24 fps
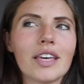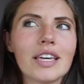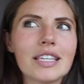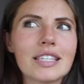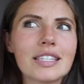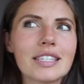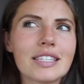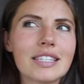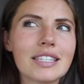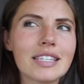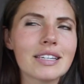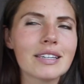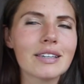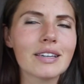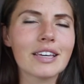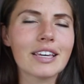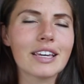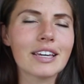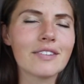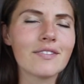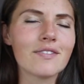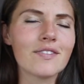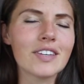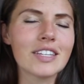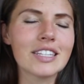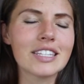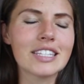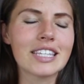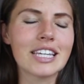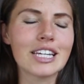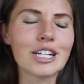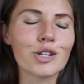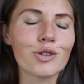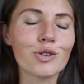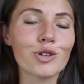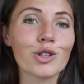least convince
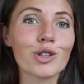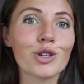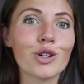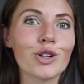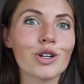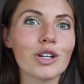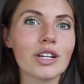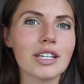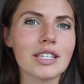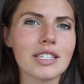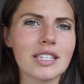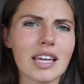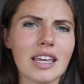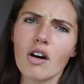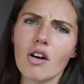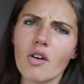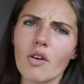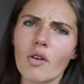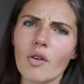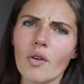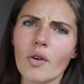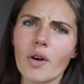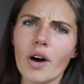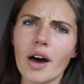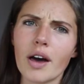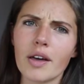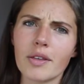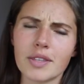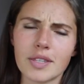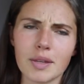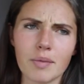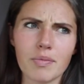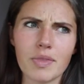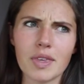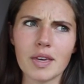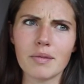it to a certain extent, oh,
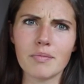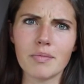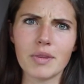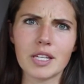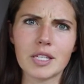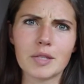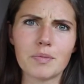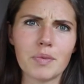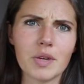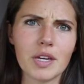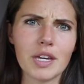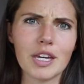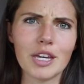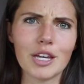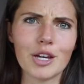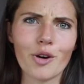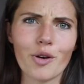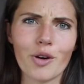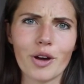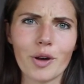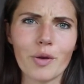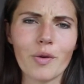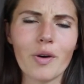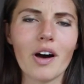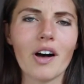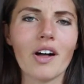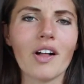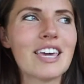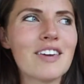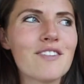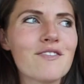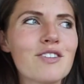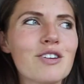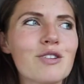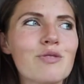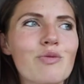something must be going well.
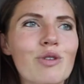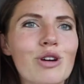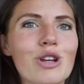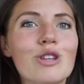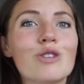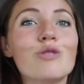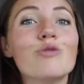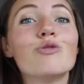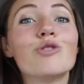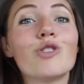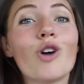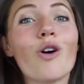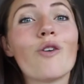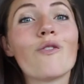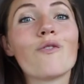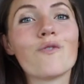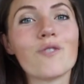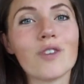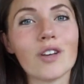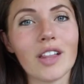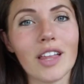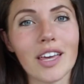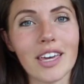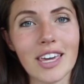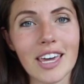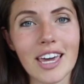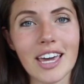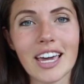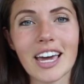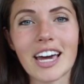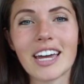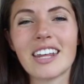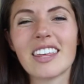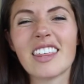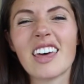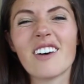Even when you don't feel like it,
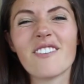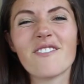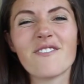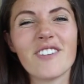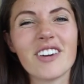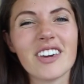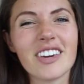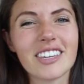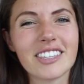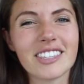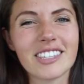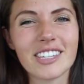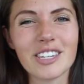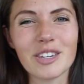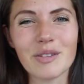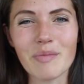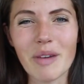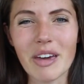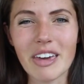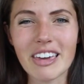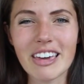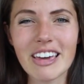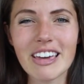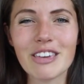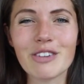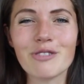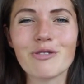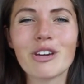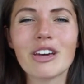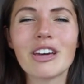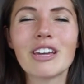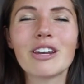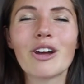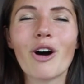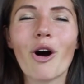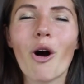kind of that fake it till you make it, you
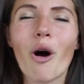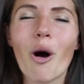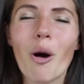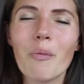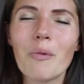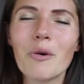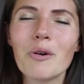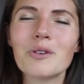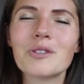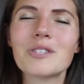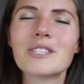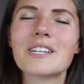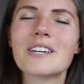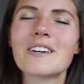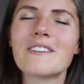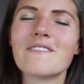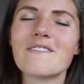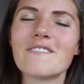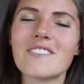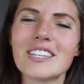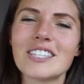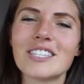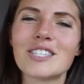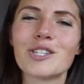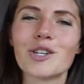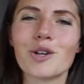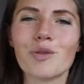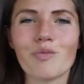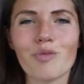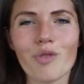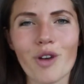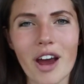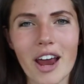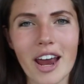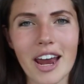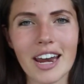can almost convince your
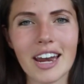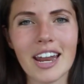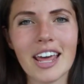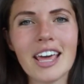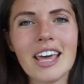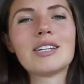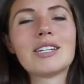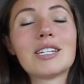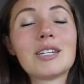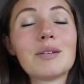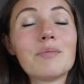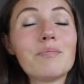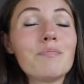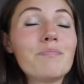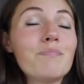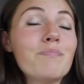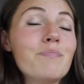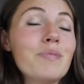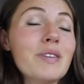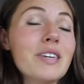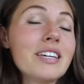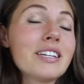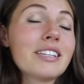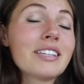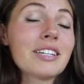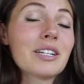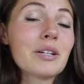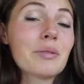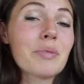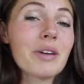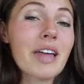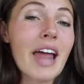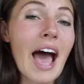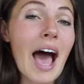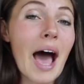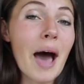brain to be a little
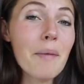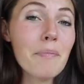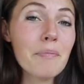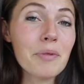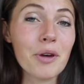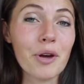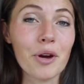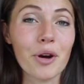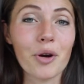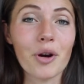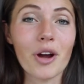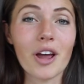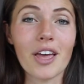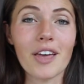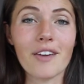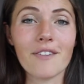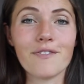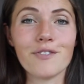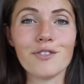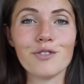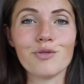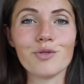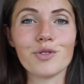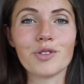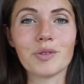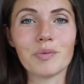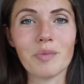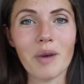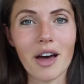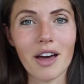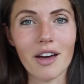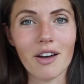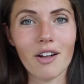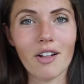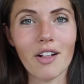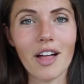bit happier if you
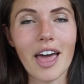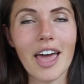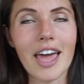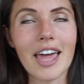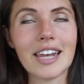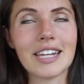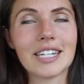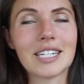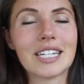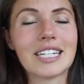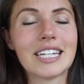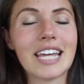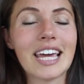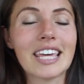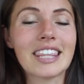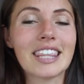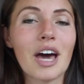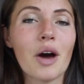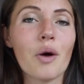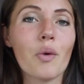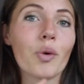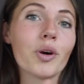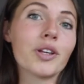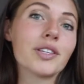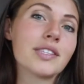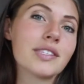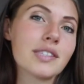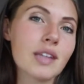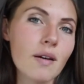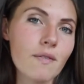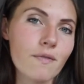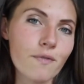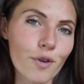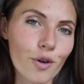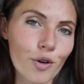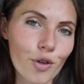smile. And to take that one
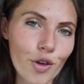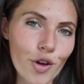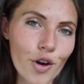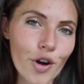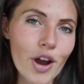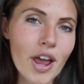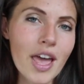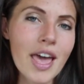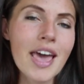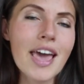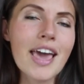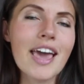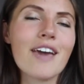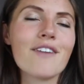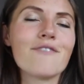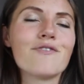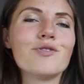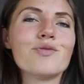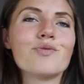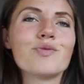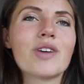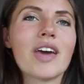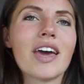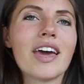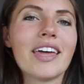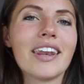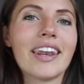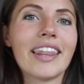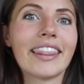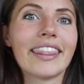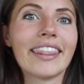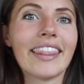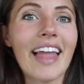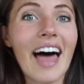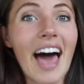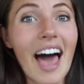step further, if you can
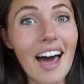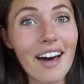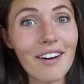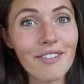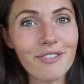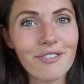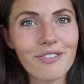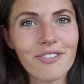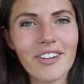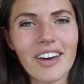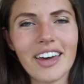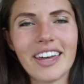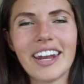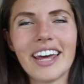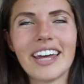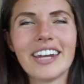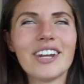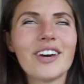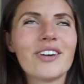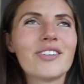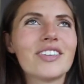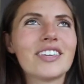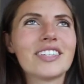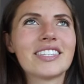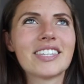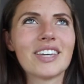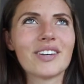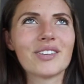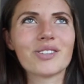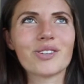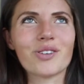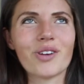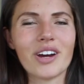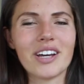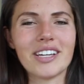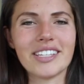laugh. And I know this
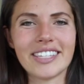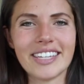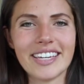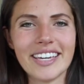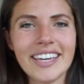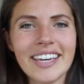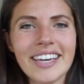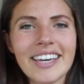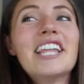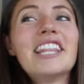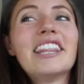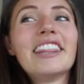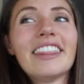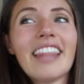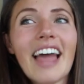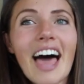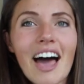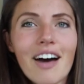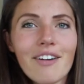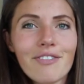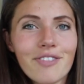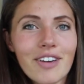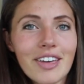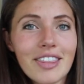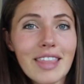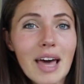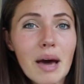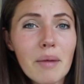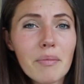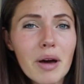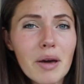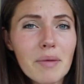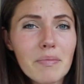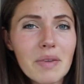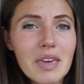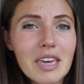sounds crazy, laugh. And that
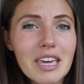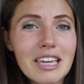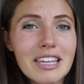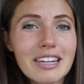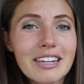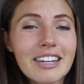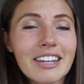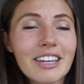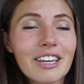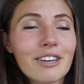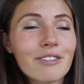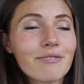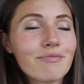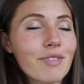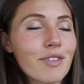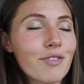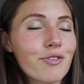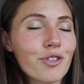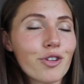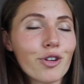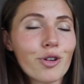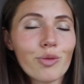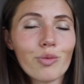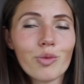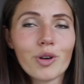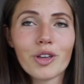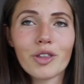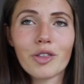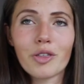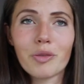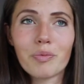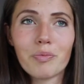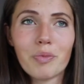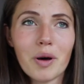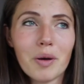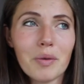might mean if you're
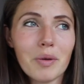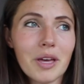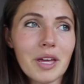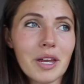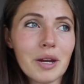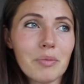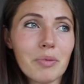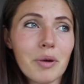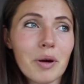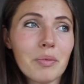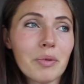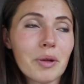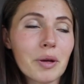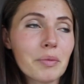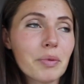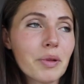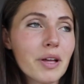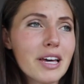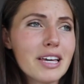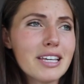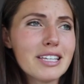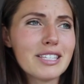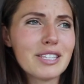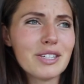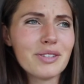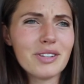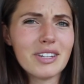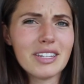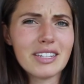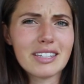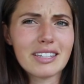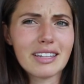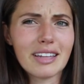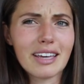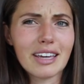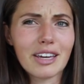in a public place, you
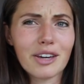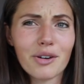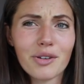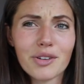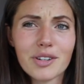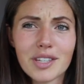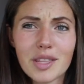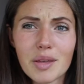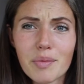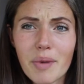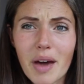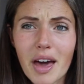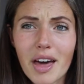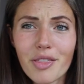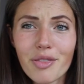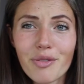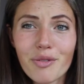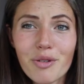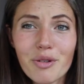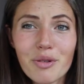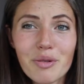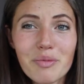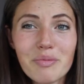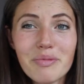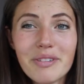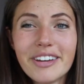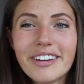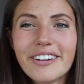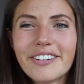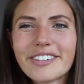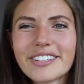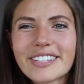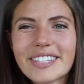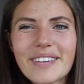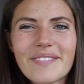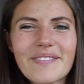need to like go into the bathroom
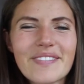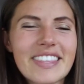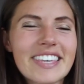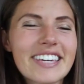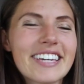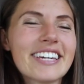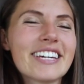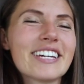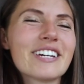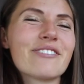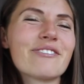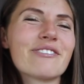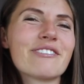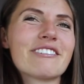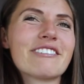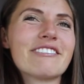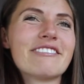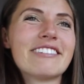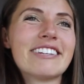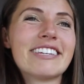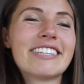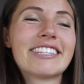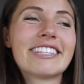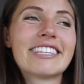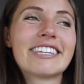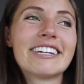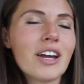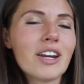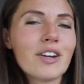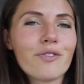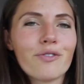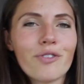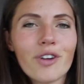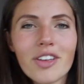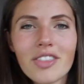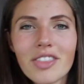or something, or you need to
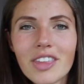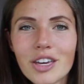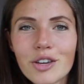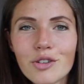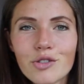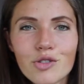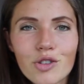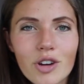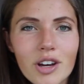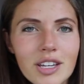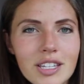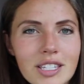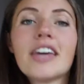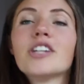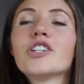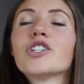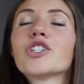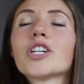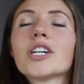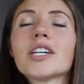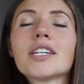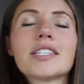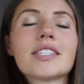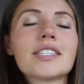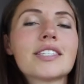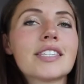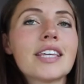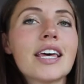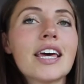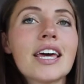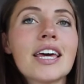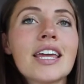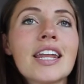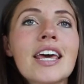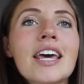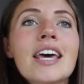find a friend that you trust and just
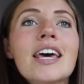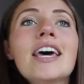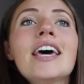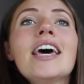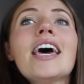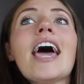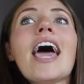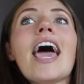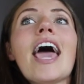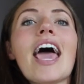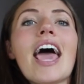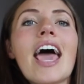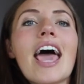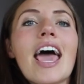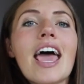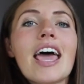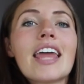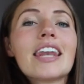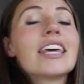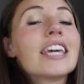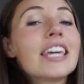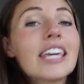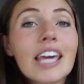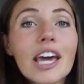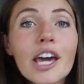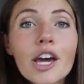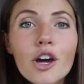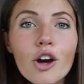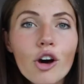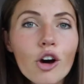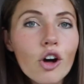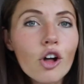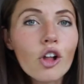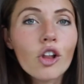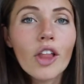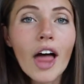sit and
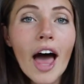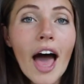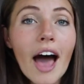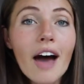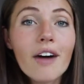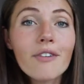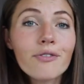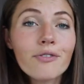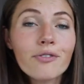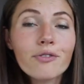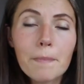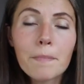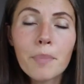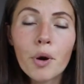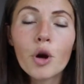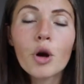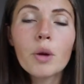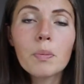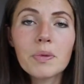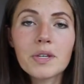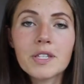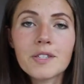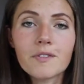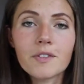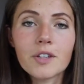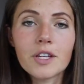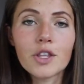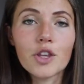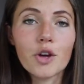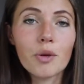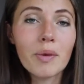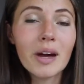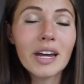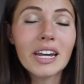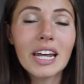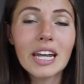giggle, laugh purposefully.
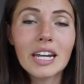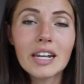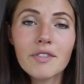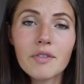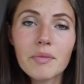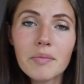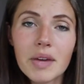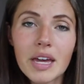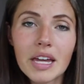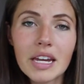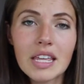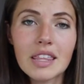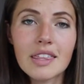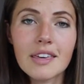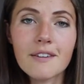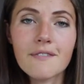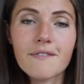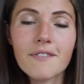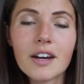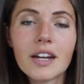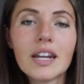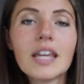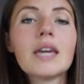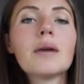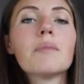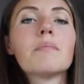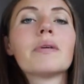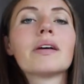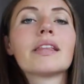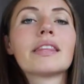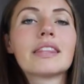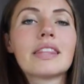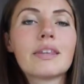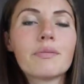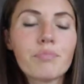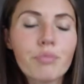There might not even be anything funny,
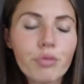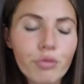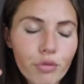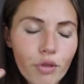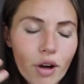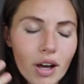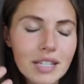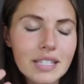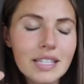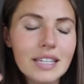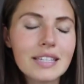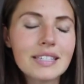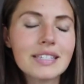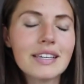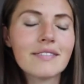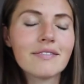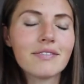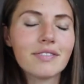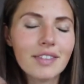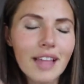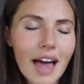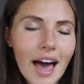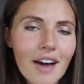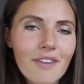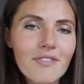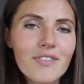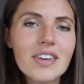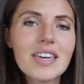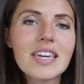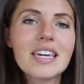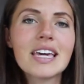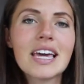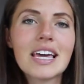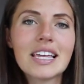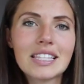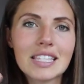but the process of
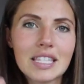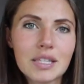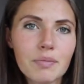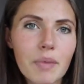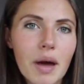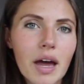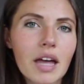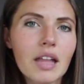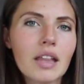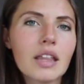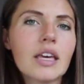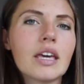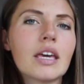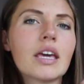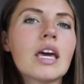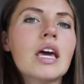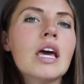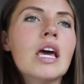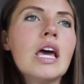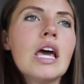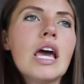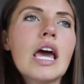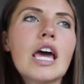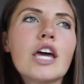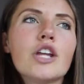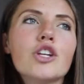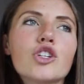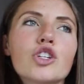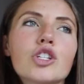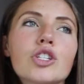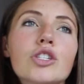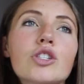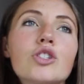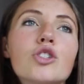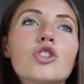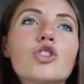laughing and smiling and
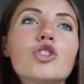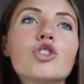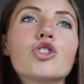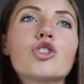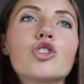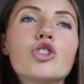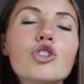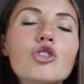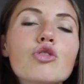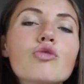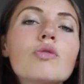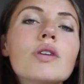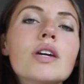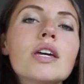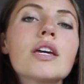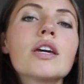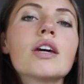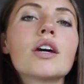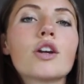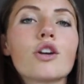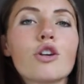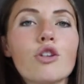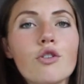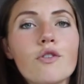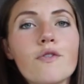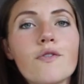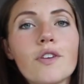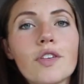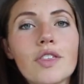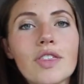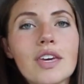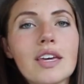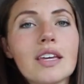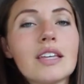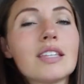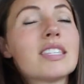just doing goofy
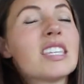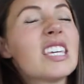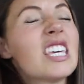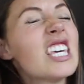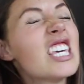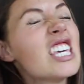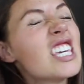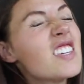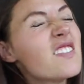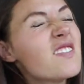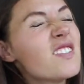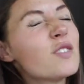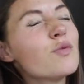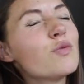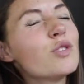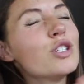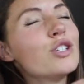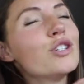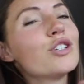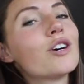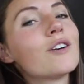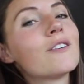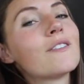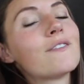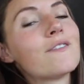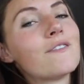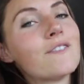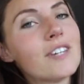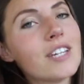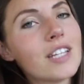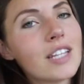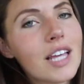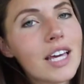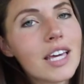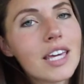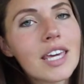things, even when you don't
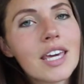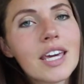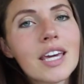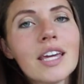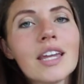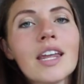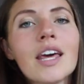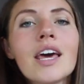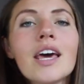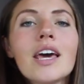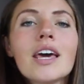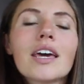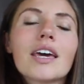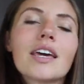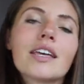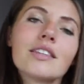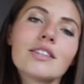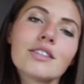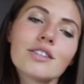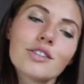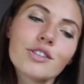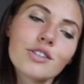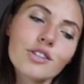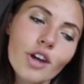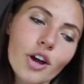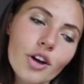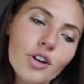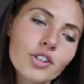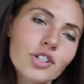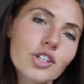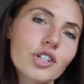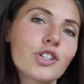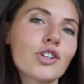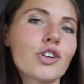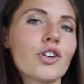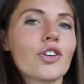feel like it, can
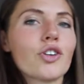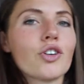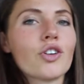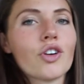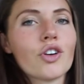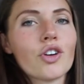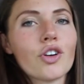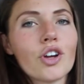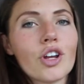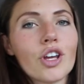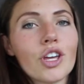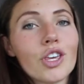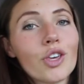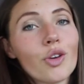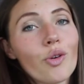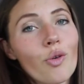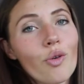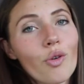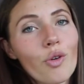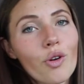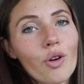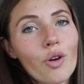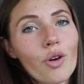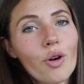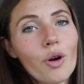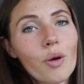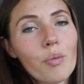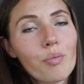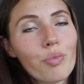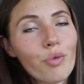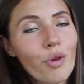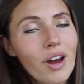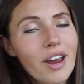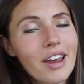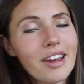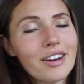start to turn your
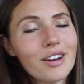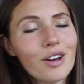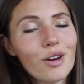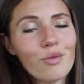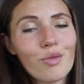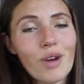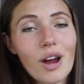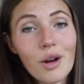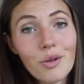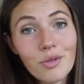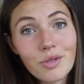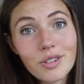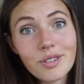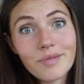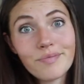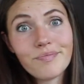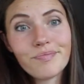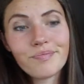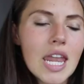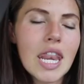brain around.